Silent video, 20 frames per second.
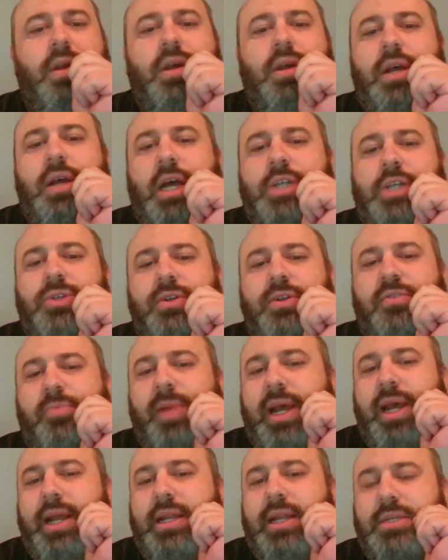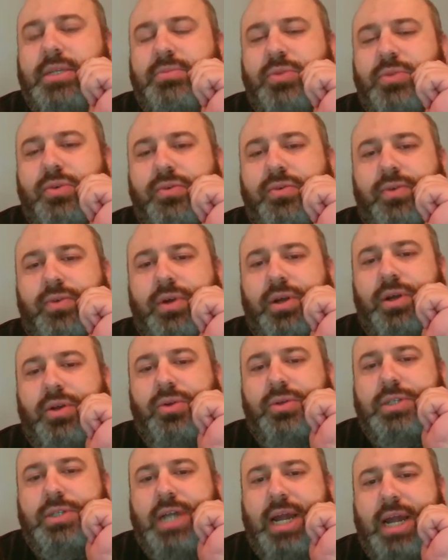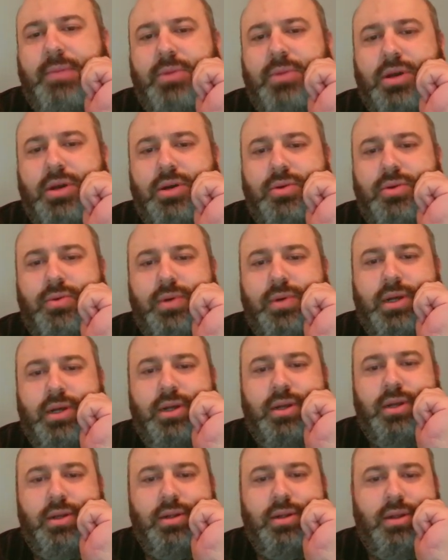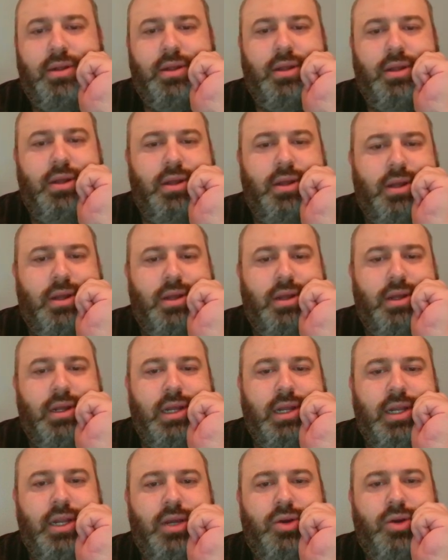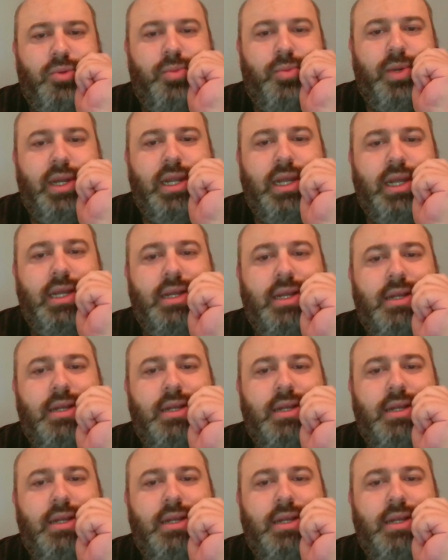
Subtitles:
I should have played this move a long time ago in the opening.